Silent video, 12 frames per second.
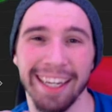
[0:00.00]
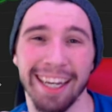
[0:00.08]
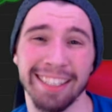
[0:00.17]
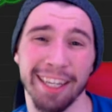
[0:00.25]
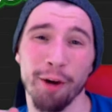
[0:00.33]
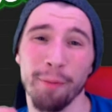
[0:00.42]
Hey
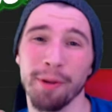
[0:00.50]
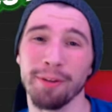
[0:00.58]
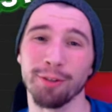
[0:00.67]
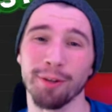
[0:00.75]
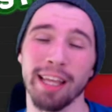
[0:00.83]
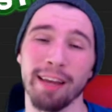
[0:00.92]
guys, I hope
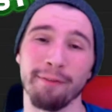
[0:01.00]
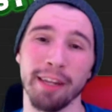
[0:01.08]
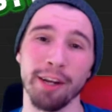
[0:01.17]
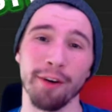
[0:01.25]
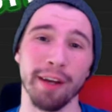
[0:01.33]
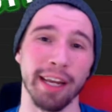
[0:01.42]
you enjoyed that
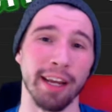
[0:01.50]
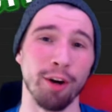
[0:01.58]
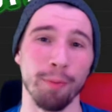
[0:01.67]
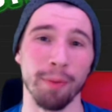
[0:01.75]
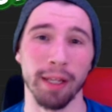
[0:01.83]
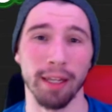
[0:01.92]
video, and I
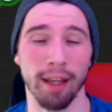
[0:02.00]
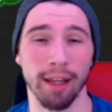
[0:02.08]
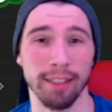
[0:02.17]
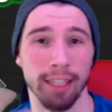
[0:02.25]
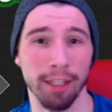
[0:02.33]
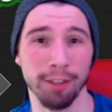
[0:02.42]
hope it
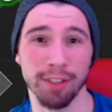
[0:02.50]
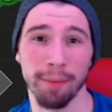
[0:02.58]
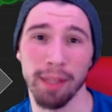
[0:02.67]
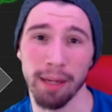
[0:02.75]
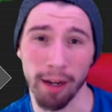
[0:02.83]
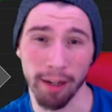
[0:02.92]
taught you
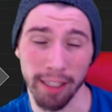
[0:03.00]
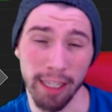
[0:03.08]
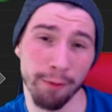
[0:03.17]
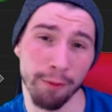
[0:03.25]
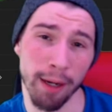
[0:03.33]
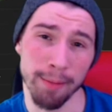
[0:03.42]
something about
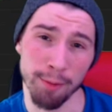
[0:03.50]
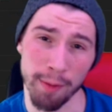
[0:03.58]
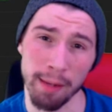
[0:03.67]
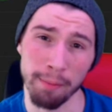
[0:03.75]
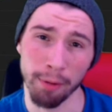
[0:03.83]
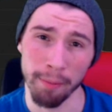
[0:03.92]
keyframes
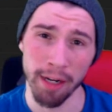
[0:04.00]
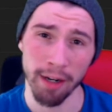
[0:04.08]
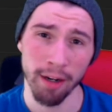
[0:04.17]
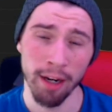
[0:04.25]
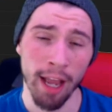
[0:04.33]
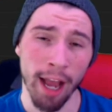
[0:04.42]
within
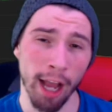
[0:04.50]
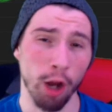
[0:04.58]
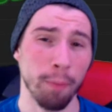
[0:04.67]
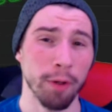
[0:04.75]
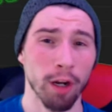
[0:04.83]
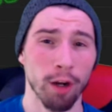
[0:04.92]
Premiere. I
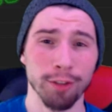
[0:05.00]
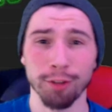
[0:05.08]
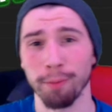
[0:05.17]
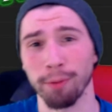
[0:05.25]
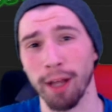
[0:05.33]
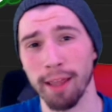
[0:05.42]
hope you can
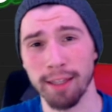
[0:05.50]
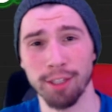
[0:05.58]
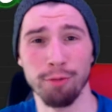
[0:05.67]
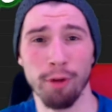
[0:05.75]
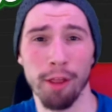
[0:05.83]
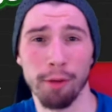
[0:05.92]
also apply
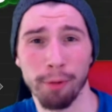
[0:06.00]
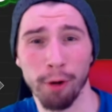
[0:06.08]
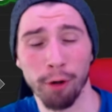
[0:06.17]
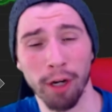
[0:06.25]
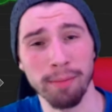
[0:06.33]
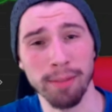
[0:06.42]
this to other
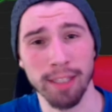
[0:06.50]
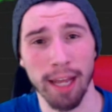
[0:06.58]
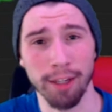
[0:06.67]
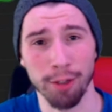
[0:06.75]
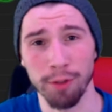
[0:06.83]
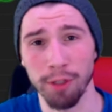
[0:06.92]
programs
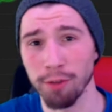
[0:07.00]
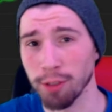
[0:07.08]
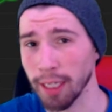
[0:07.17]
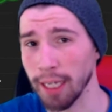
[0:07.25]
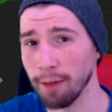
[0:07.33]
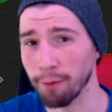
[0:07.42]
that do
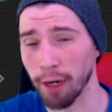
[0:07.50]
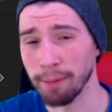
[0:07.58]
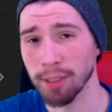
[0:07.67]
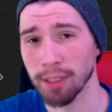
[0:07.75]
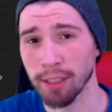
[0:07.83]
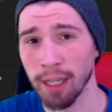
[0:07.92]
use
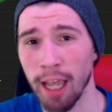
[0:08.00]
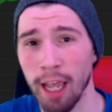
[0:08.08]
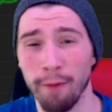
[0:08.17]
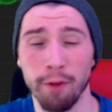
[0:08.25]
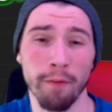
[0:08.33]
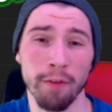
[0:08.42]
keyframes.
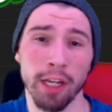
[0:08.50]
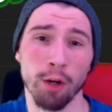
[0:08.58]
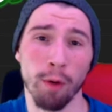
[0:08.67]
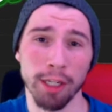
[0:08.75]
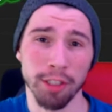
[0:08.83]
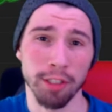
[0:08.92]
If you have
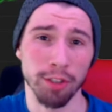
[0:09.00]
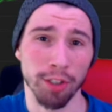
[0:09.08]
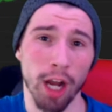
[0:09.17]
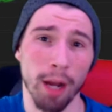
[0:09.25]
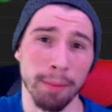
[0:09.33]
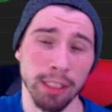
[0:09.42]
any questions
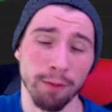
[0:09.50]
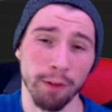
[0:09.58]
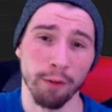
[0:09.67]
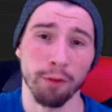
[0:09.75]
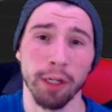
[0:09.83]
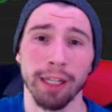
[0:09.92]
or comments,
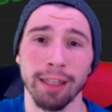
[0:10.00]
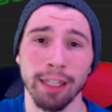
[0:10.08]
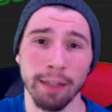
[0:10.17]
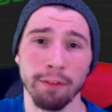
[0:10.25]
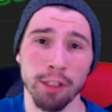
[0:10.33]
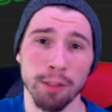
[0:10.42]
feel free to
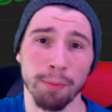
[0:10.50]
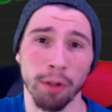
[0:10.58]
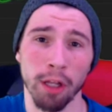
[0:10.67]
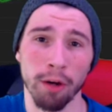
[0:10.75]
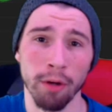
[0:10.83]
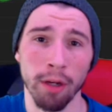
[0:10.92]
leave those
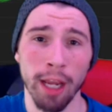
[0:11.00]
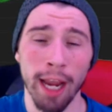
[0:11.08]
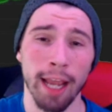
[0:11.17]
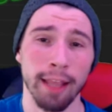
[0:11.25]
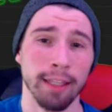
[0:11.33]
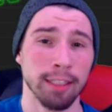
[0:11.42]
below.
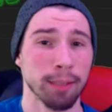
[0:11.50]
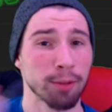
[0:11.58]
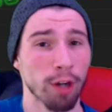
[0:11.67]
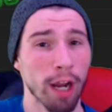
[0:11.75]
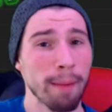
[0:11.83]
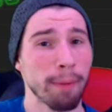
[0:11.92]
Hit the
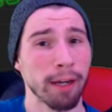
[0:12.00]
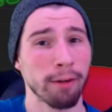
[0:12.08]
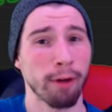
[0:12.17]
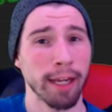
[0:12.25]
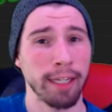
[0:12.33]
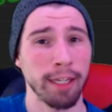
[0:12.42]
subscribe
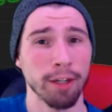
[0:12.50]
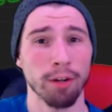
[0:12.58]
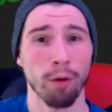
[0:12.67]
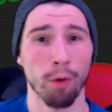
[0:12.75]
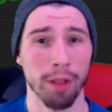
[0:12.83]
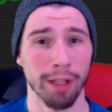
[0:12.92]
button right
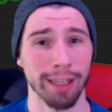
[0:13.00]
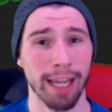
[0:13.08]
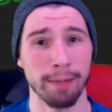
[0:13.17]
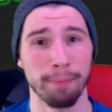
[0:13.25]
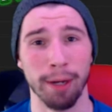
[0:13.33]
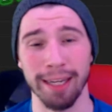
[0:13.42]
here or the
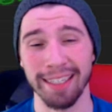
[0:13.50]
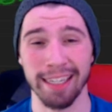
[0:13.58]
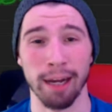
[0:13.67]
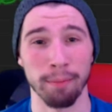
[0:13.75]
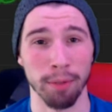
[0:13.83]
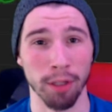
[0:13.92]
like button
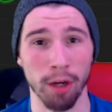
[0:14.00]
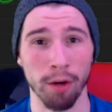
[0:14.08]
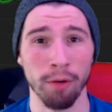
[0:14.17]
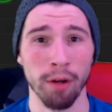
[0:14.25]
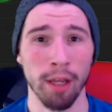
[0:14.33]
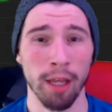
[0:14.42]
down
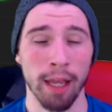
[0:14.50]
below.